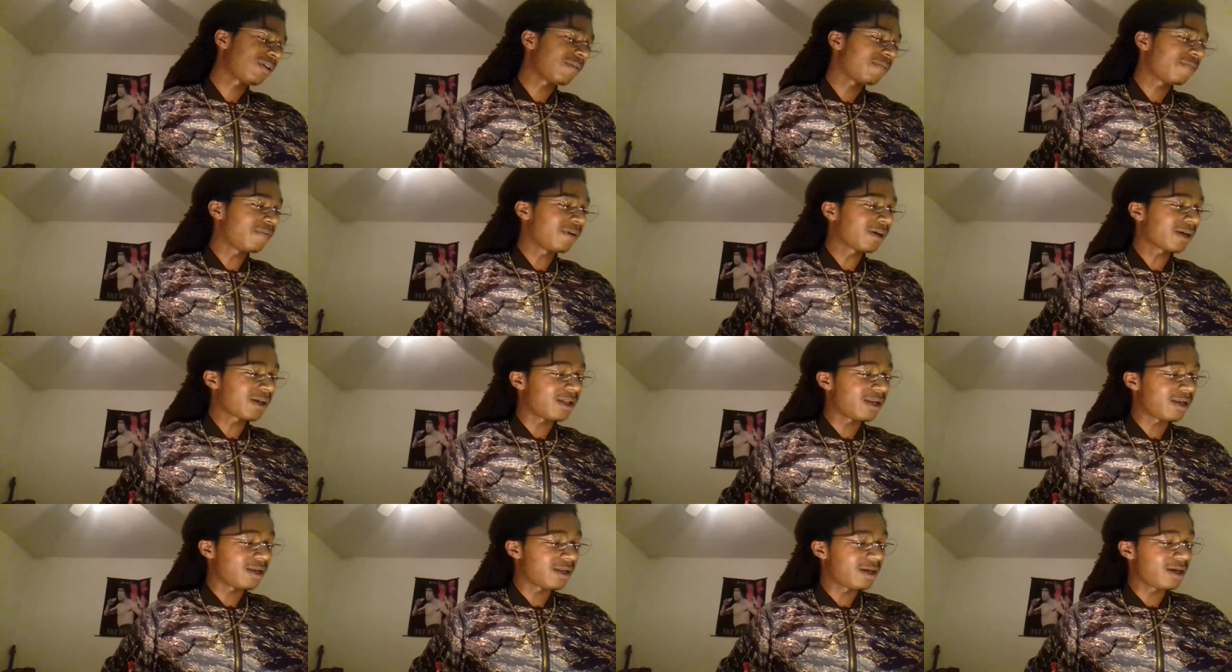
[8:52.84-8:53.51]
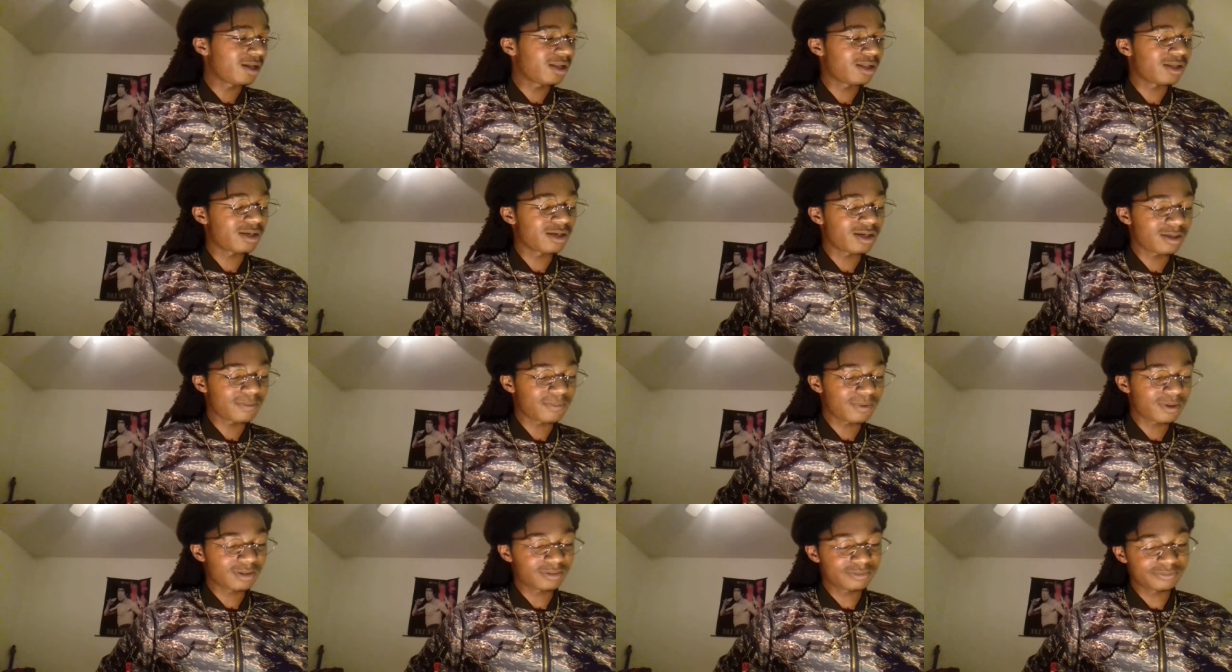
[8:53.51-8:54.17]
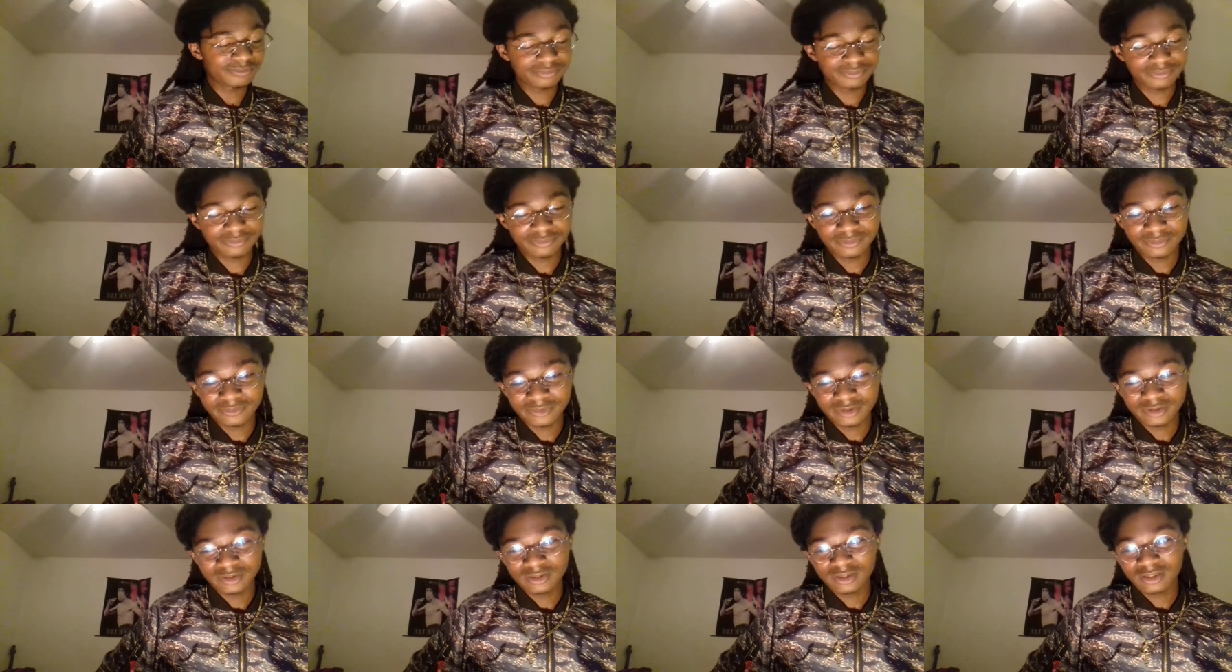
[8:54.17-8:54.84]
put a fucking Neil in there, bro.
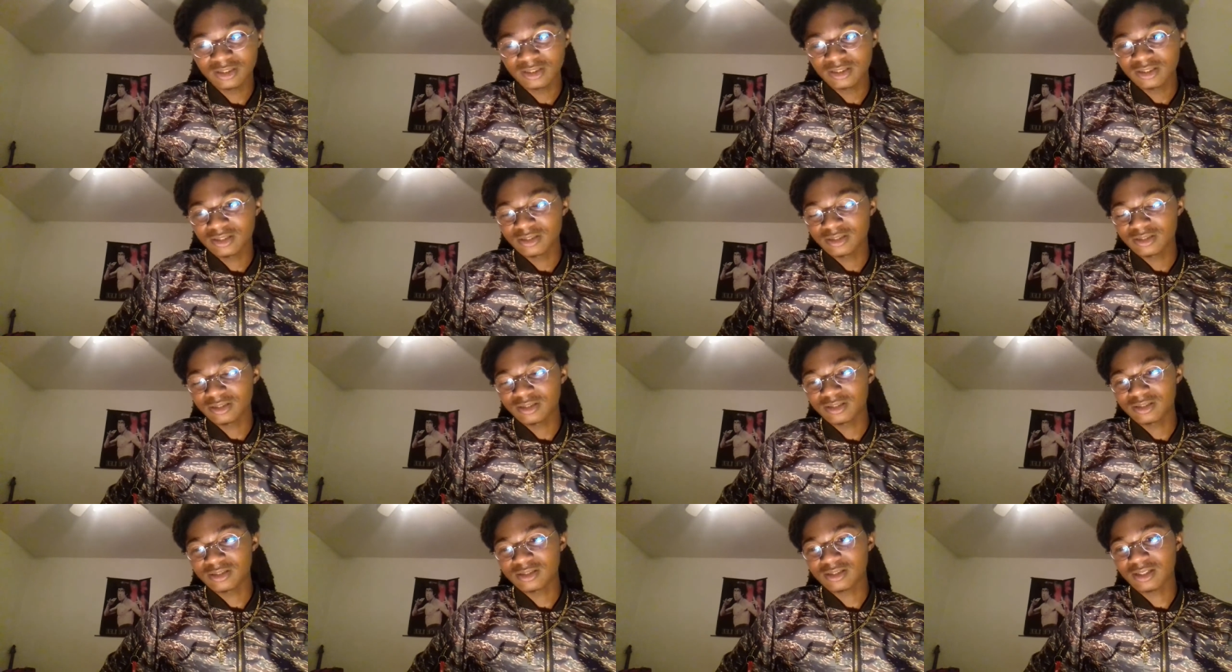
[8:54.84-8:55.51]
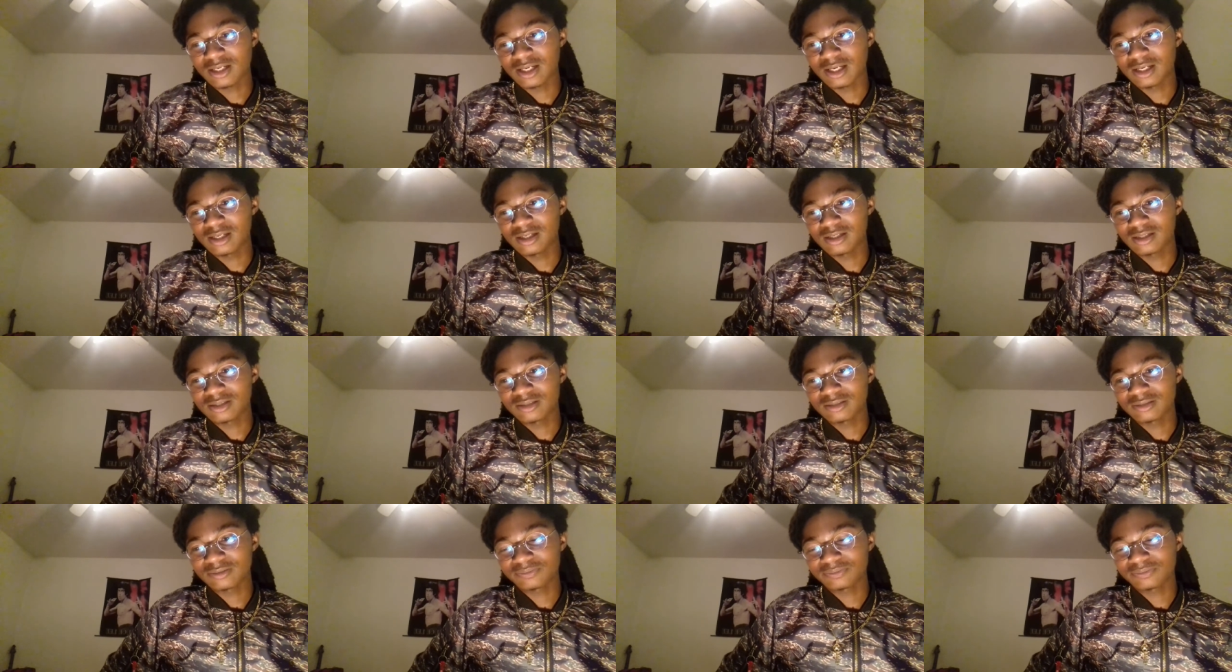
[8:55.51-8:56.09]
It's like.